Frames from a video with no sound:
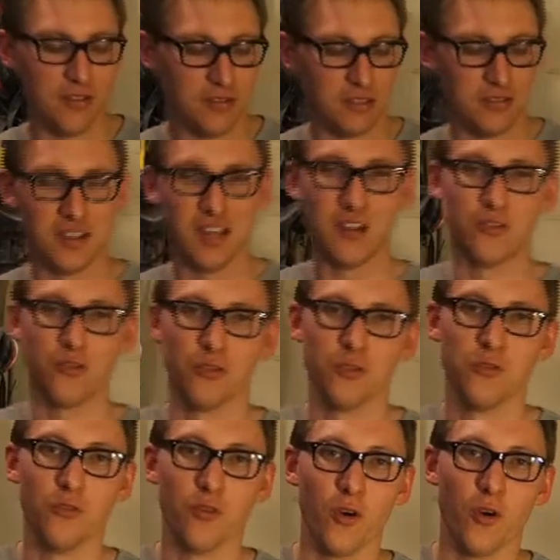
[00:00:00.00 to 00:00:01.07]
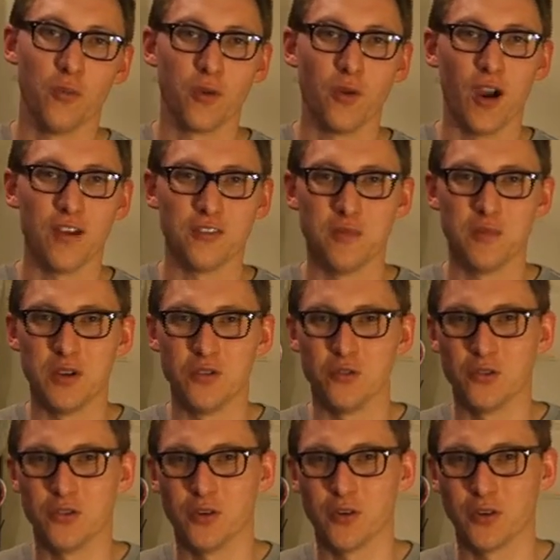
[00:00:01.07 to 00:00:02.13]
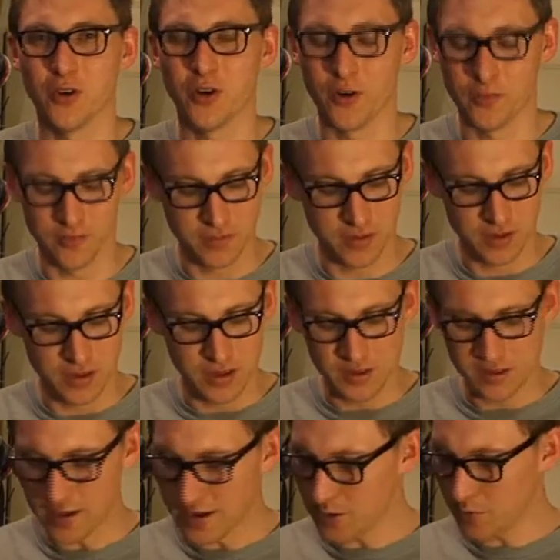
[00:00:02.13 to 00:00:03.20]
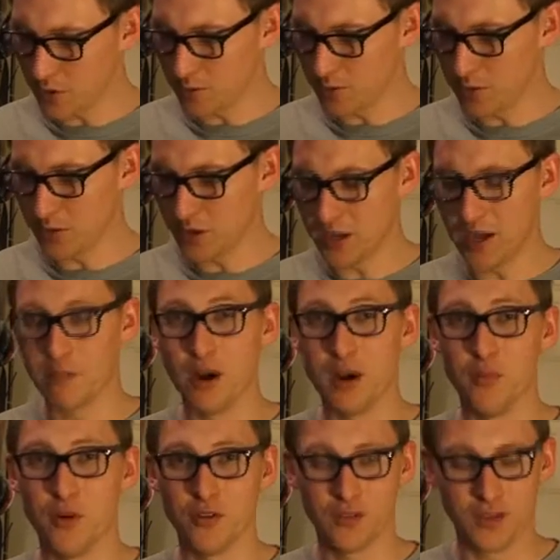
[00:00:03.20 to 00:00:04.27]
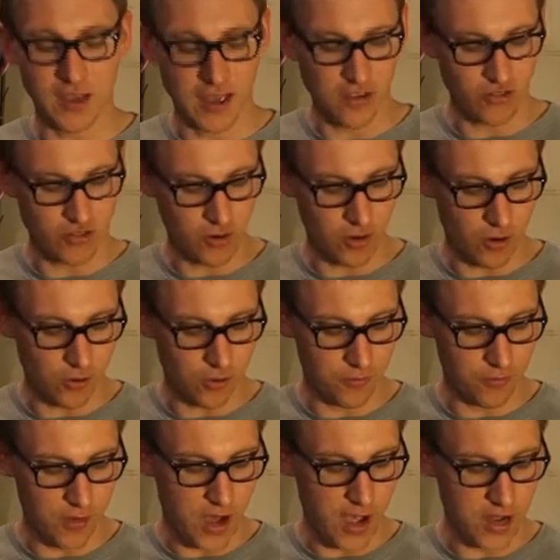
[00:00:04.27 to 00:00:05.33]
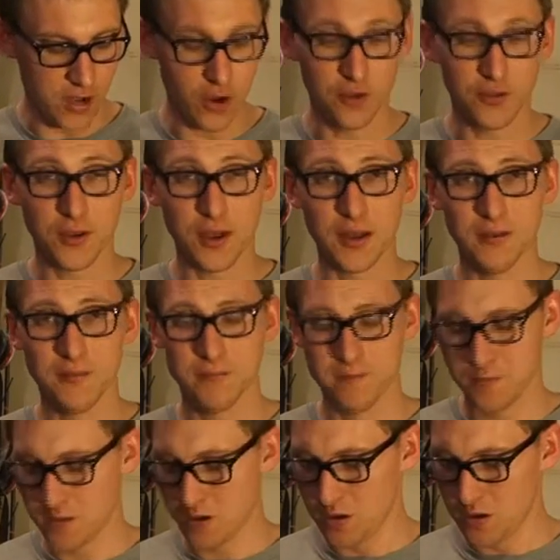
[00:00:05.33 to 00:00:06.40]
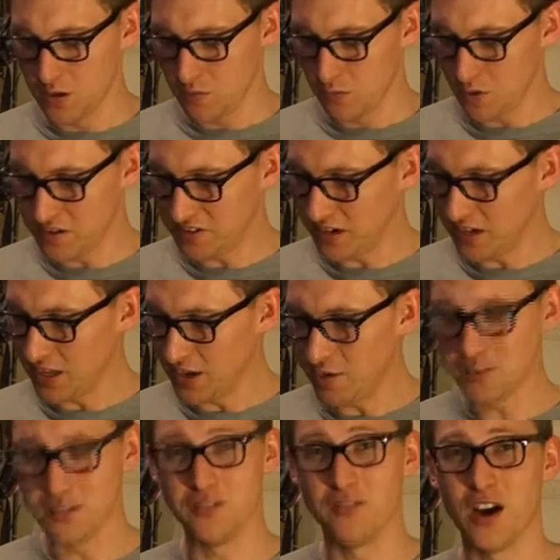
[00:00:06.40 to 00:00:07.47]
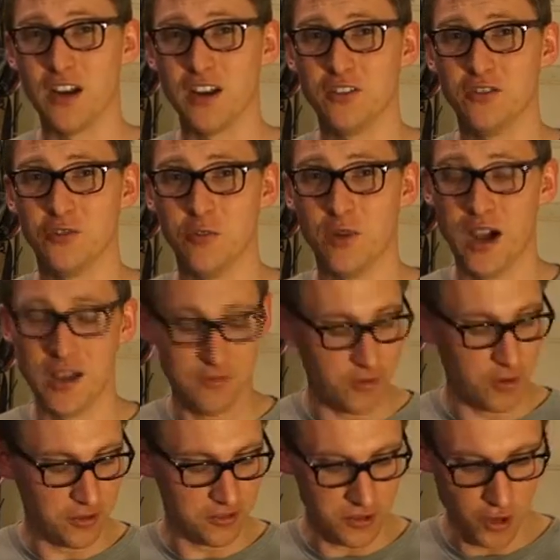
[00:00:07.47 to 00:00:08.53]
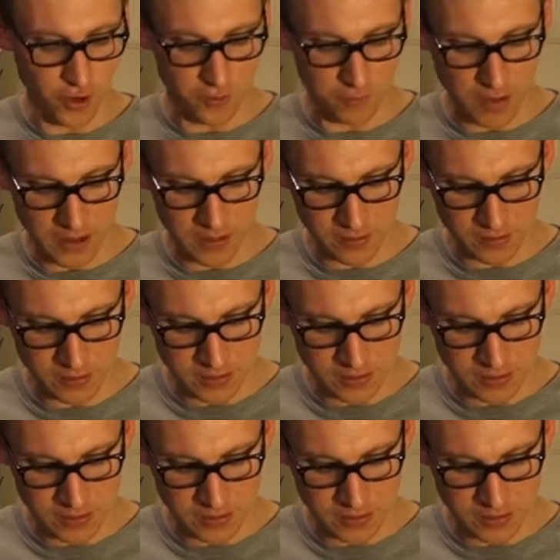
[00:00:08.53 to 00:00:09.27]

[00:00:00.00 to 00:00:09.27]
this is Andrew from craftybeetroot.com. Today we're going to be looking at my modification of my Nerf gun. Recently I was invited to my first Nerf battle